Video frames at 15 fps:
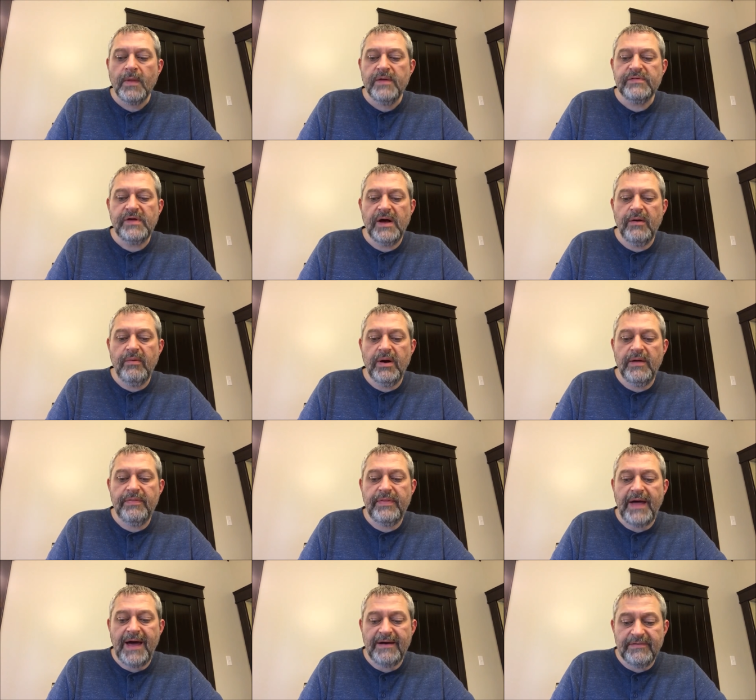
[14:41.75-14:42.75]
So
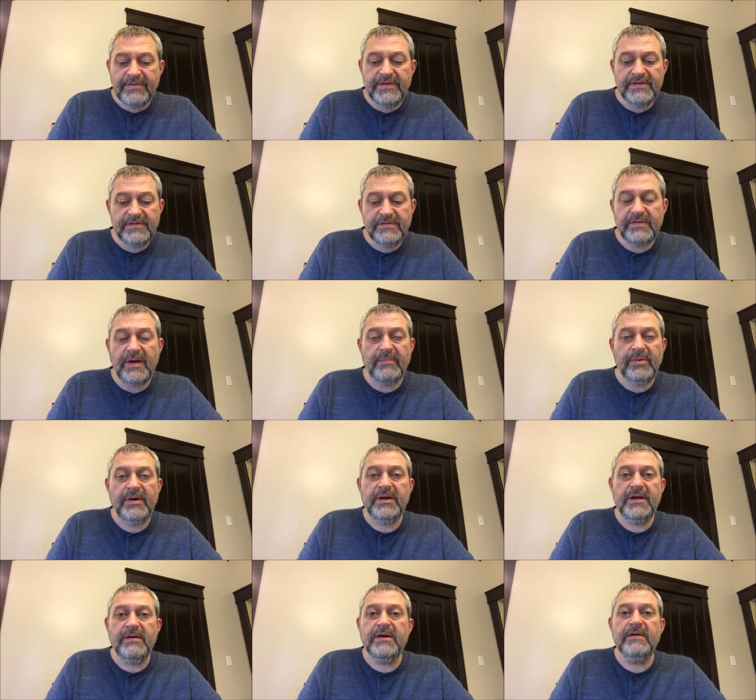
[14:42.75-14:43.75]
out of this, I'm
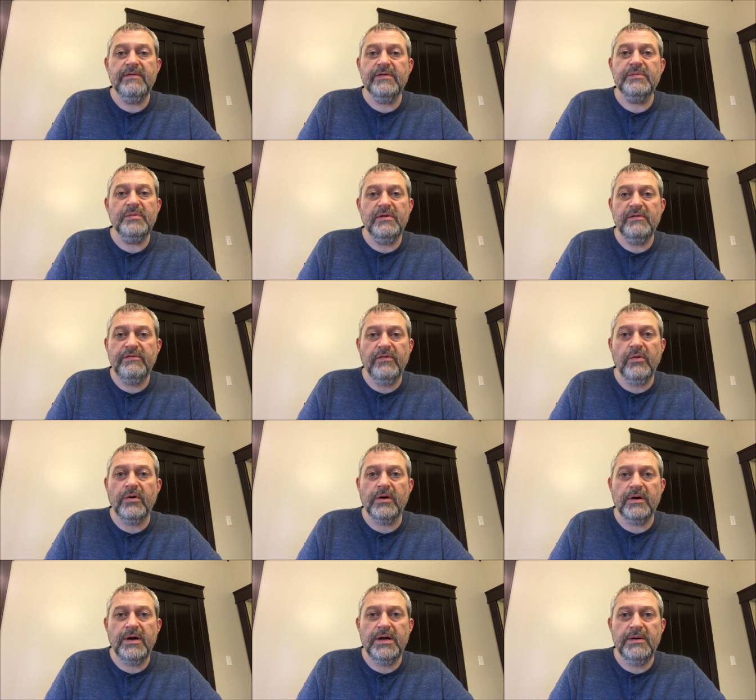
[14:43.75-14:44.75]
probably going to give this one a
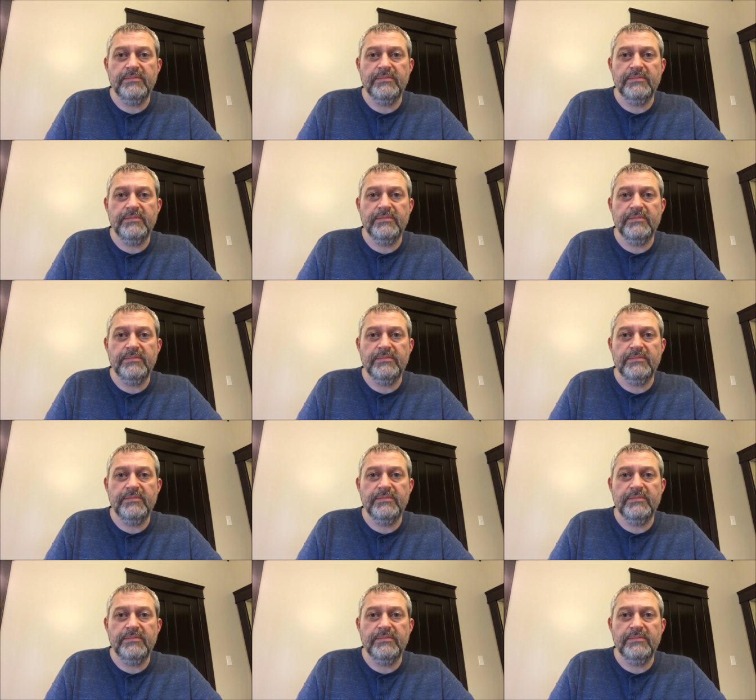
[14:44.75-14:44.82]
4.